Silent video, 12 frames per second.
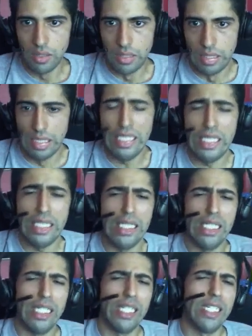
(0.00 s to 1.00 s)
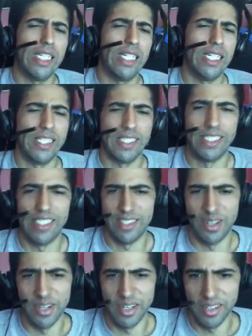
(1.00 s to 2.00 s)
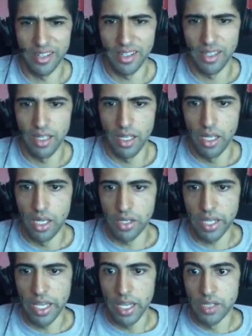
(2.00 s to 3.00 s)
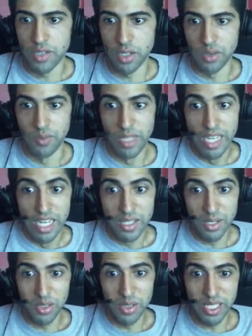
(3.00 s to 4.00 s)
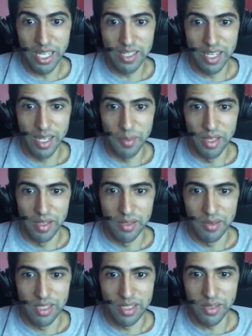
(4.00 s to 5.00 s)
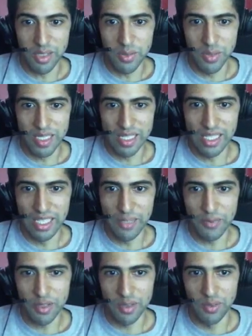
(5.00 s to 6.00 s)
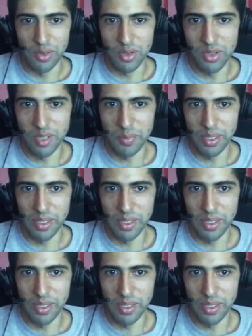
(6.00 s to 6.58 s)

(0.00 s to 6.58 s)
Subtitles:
Ah! Darn it. Okay, so, solo DK time. Tilt this one slightly left, roll jump.